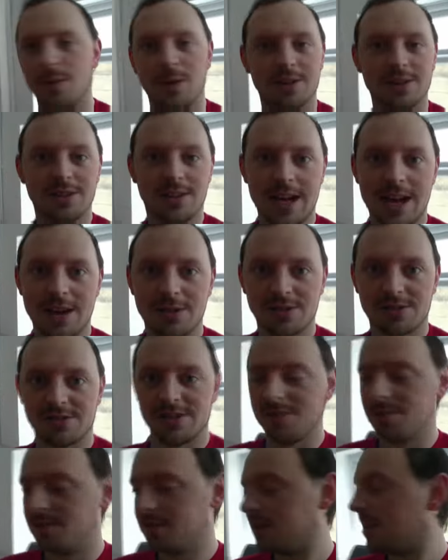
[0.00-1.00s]
Well, it's our house
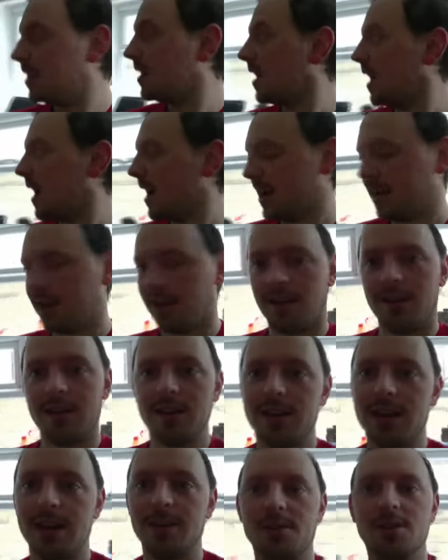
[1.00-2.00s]
Christmas Day, and
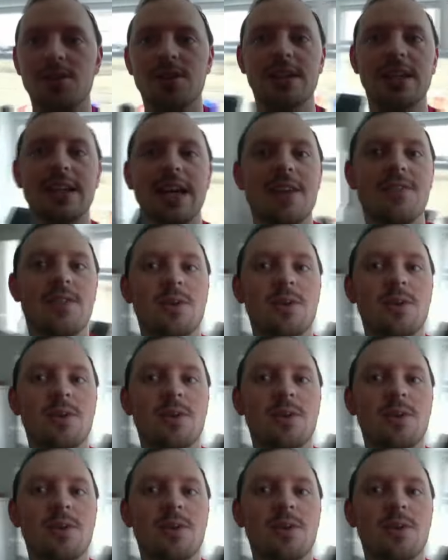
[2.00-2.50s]
I am cooking